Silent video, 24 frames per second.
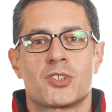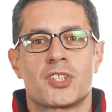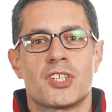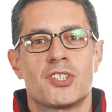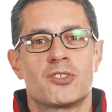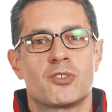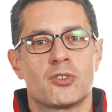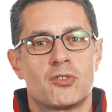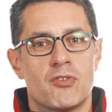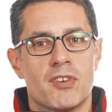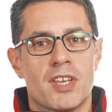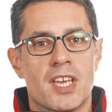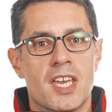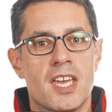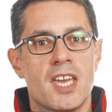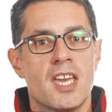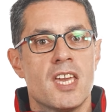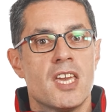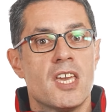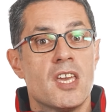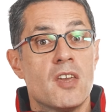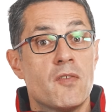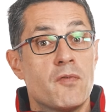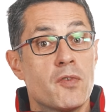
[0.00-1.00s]
Senso 3
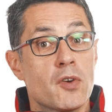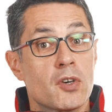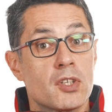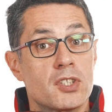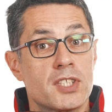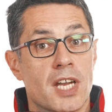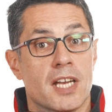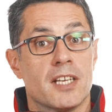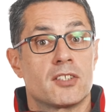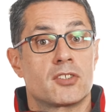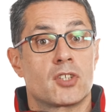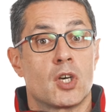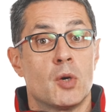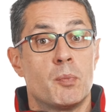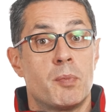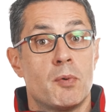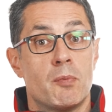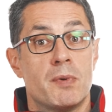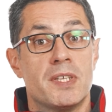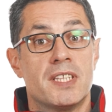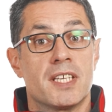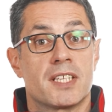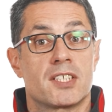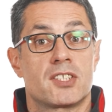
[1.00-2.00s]
if your telescope
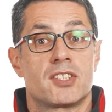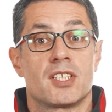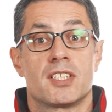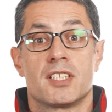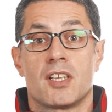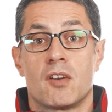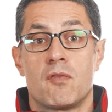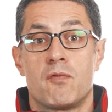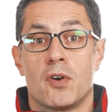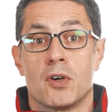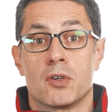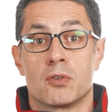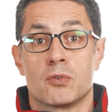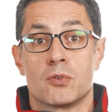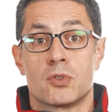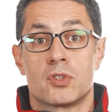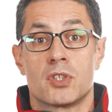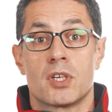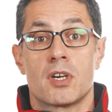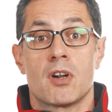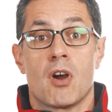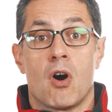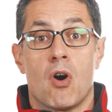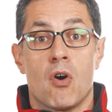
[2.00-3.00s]
with external
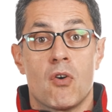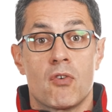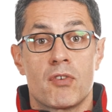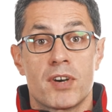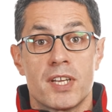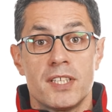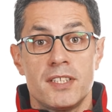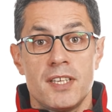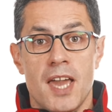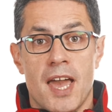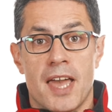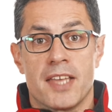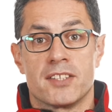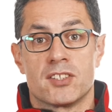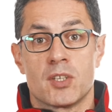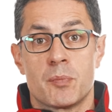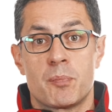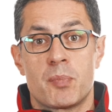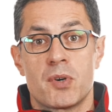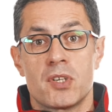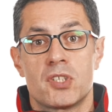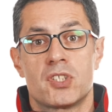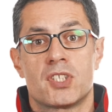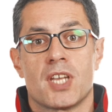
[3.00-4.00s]
focuser already has a
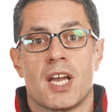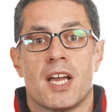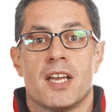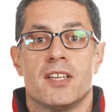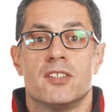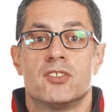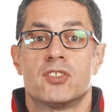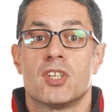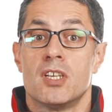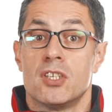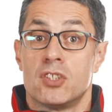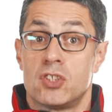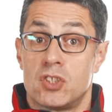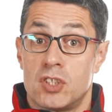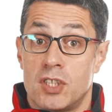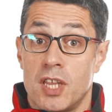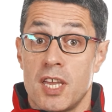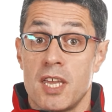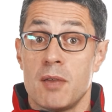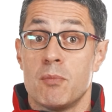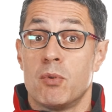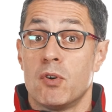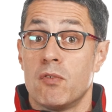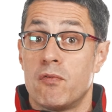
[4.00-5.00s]
precise,
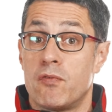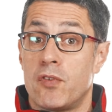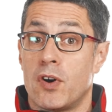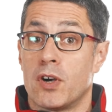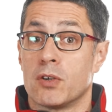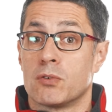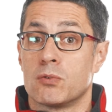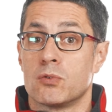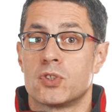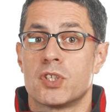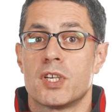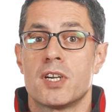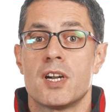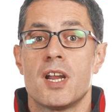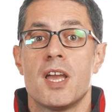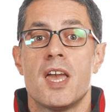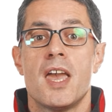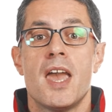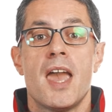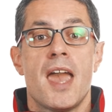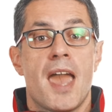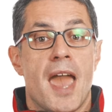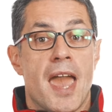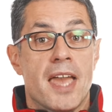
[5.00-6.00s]
stable focuser
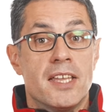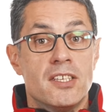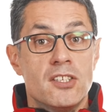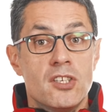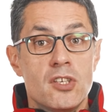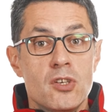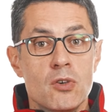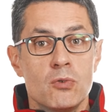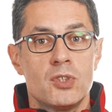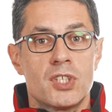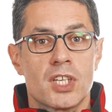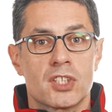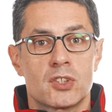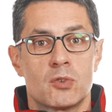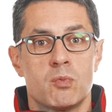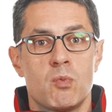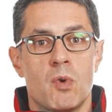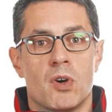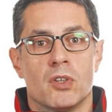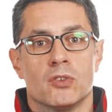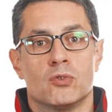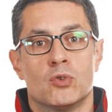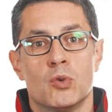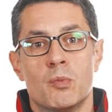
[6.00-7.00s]
and you just
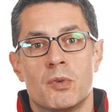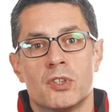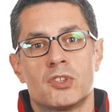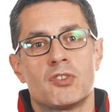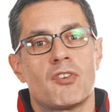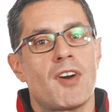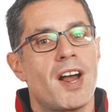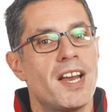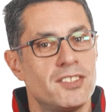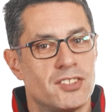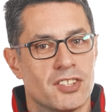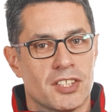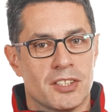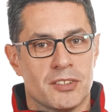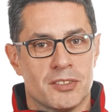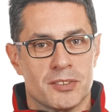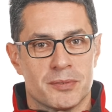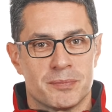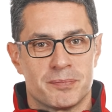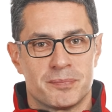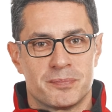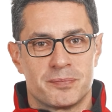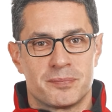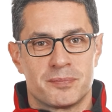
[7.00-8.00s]
want to motorize it.
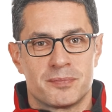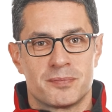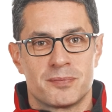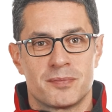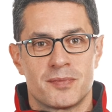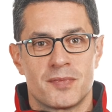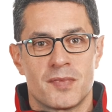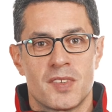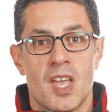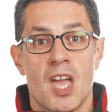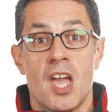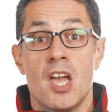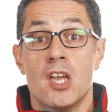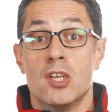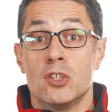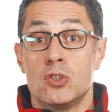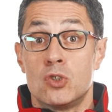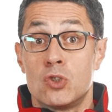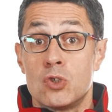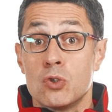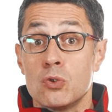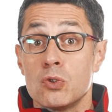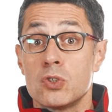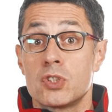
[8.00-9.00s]

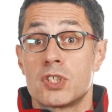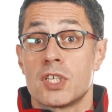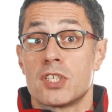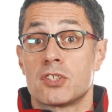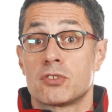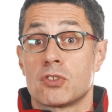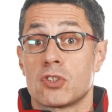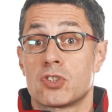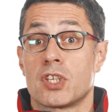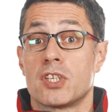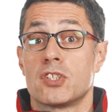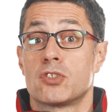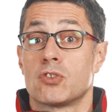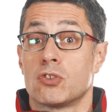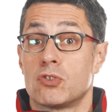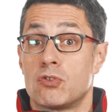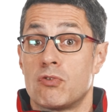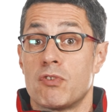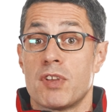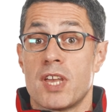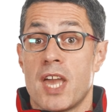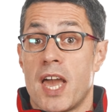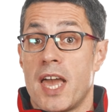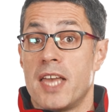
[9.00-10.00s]
Choose Sesto Senso
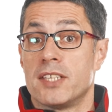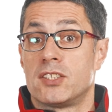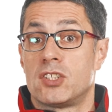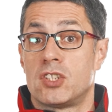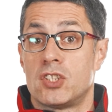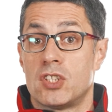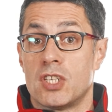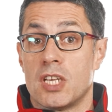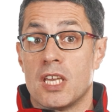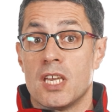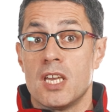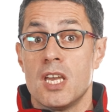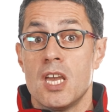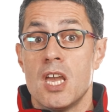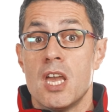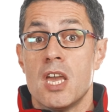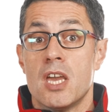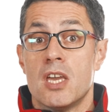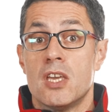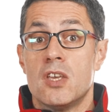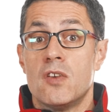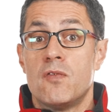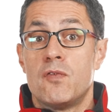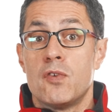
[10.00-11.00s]
3 SC
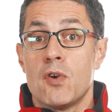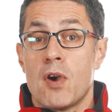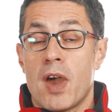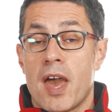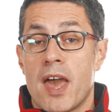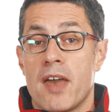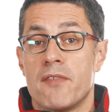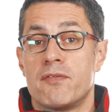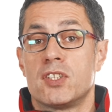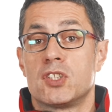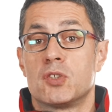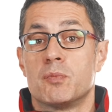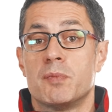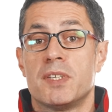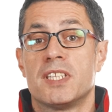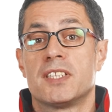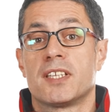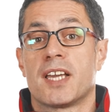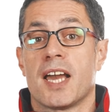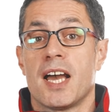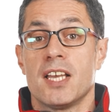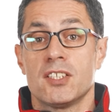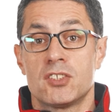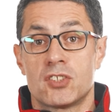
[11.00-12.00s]
if you have a
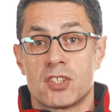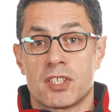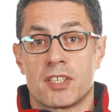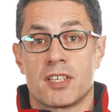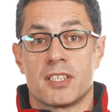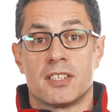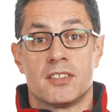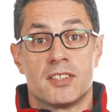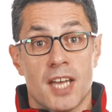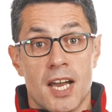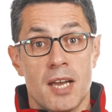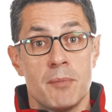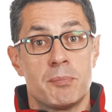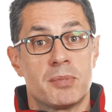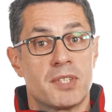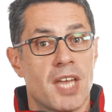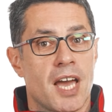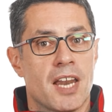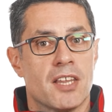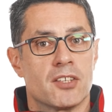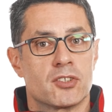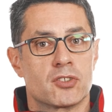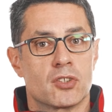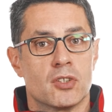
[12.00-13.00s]
Schmidt-Cassegrains type
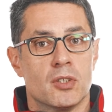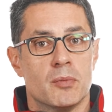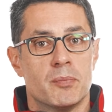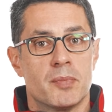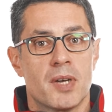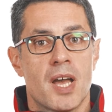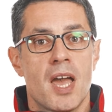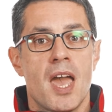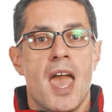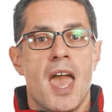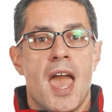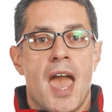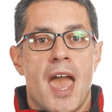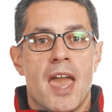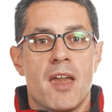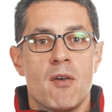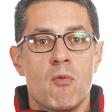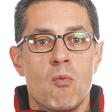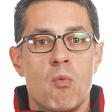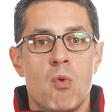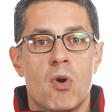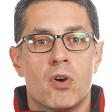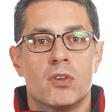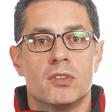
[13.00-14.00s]
telescope
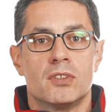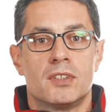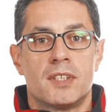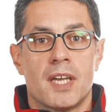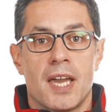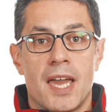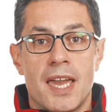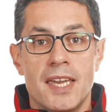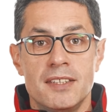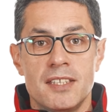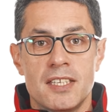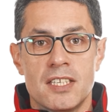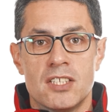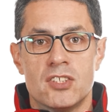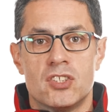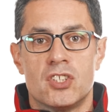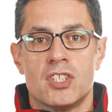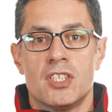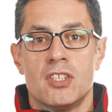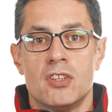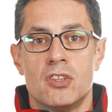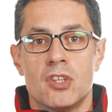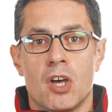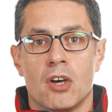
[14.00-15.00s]
and want an
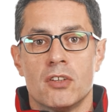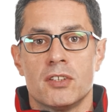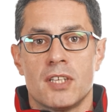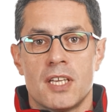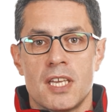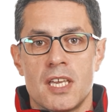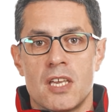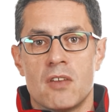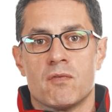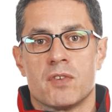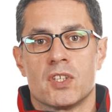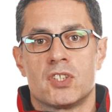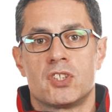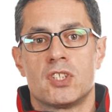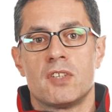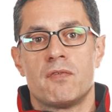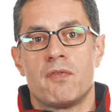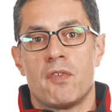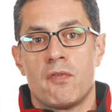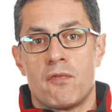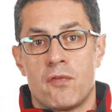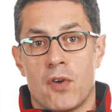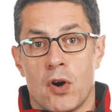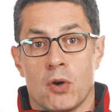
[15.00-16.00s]
easy, non-invasive
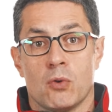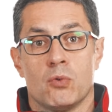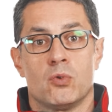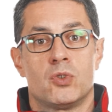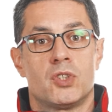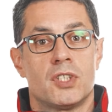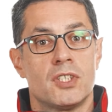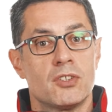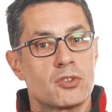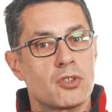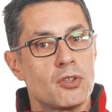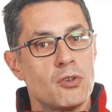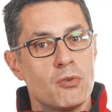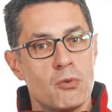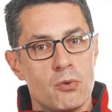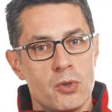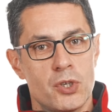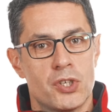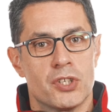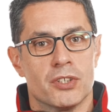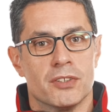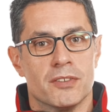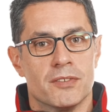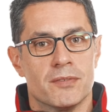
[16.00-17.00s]
focusing
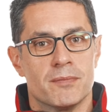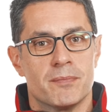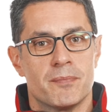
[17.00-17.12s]
solution.